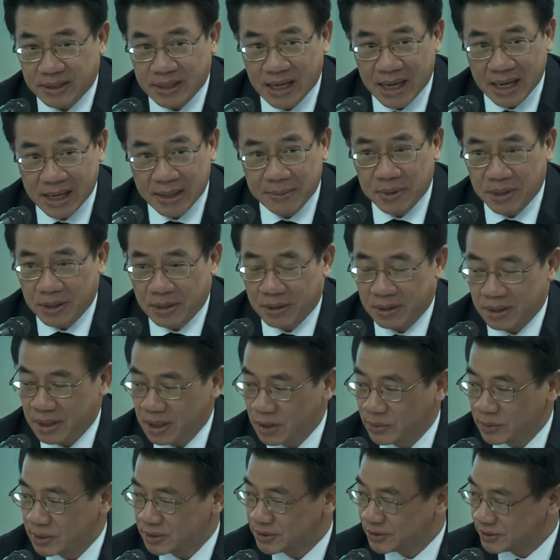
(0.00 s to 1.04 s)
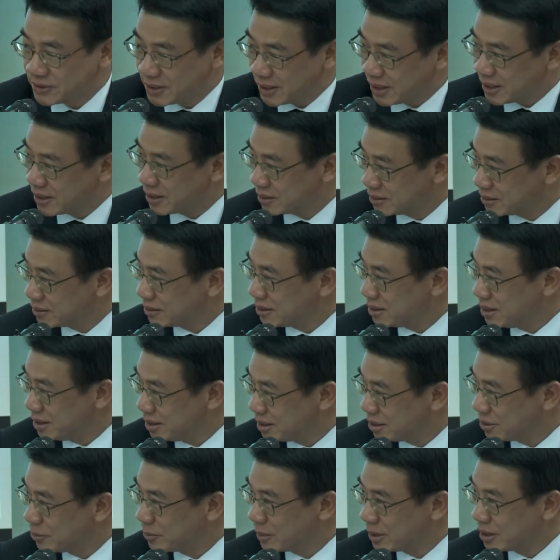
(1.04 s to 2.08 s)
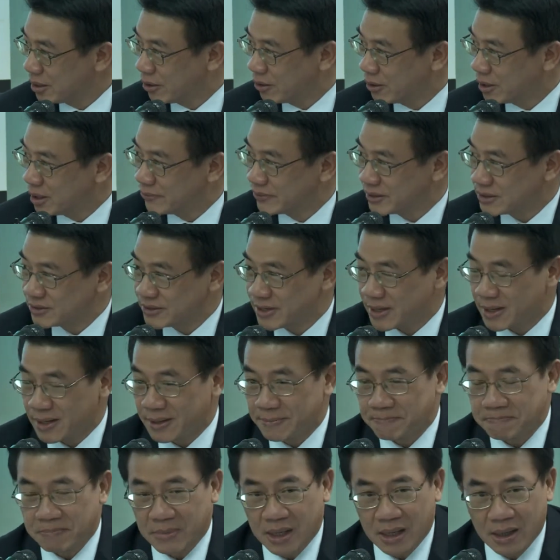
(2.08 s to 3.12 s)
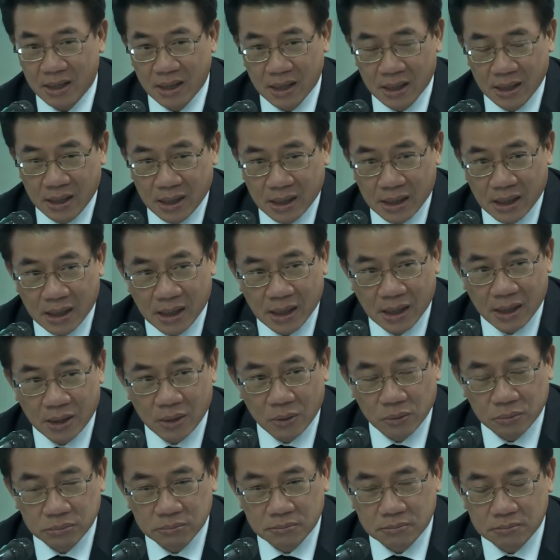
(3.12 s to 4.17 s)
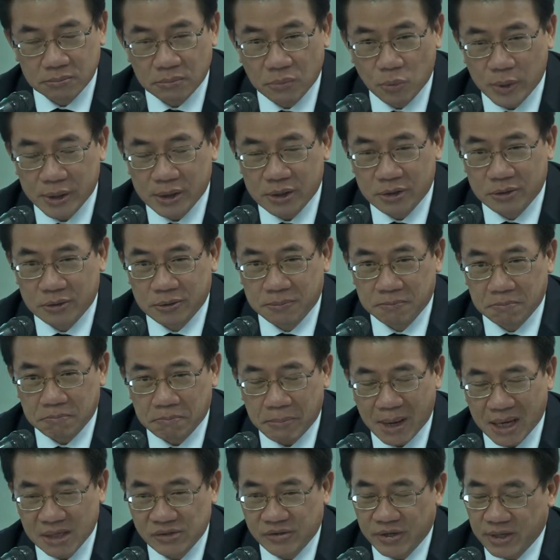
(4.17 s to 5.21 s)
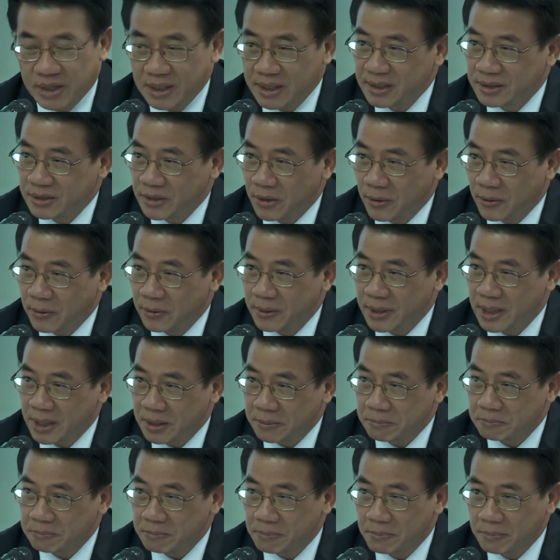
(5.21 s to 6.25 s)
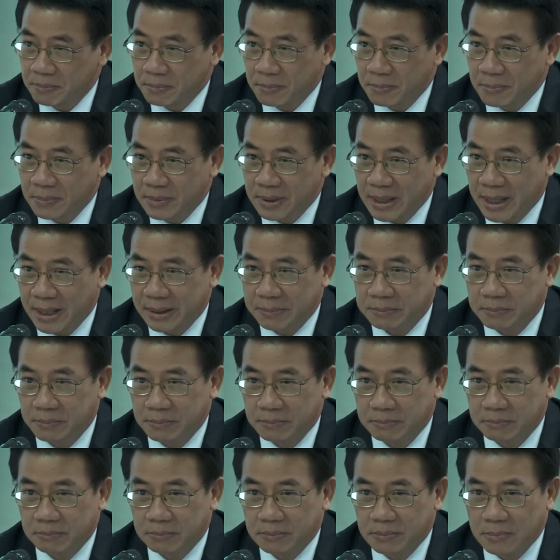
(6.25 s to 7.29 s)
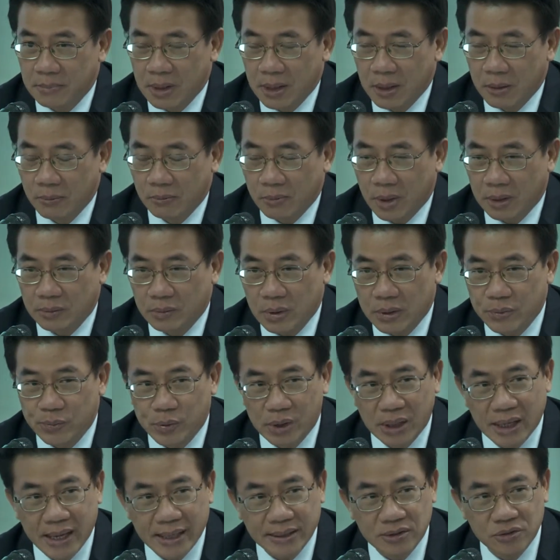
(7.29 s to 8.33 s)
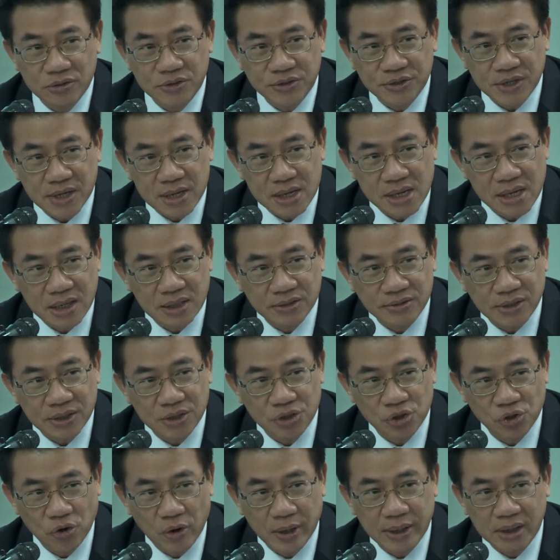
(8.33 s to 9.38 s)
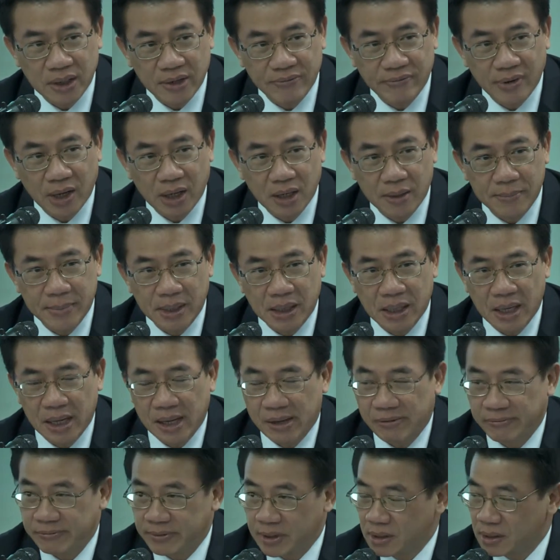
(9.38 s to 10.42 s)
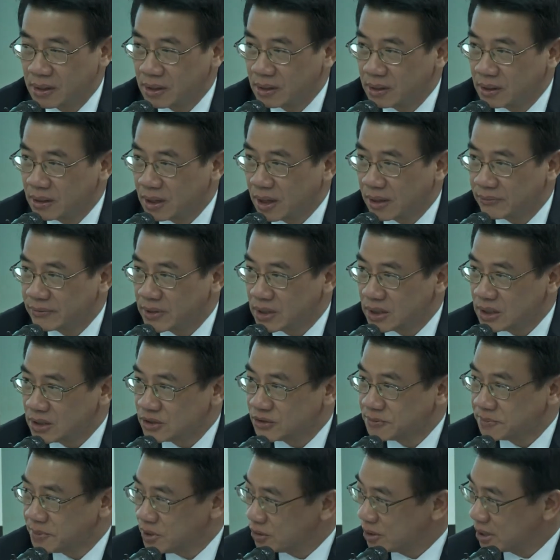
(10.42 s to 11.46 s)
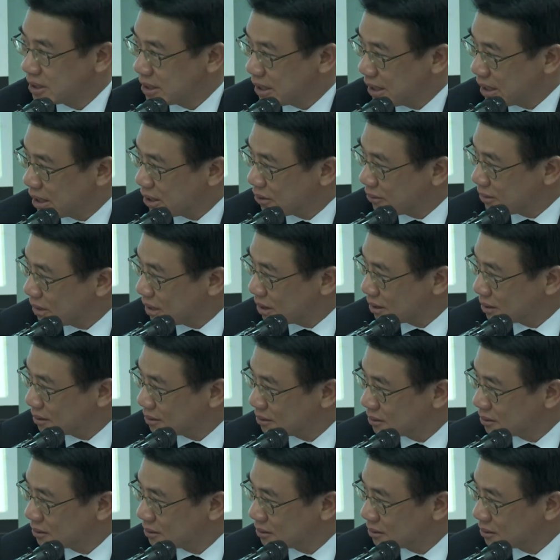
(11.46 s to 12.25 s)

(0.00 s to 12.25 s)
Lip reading: came here, he was sitting here with all of us here. We basically told him that what we would like to see is a joint development effort of the disputed area,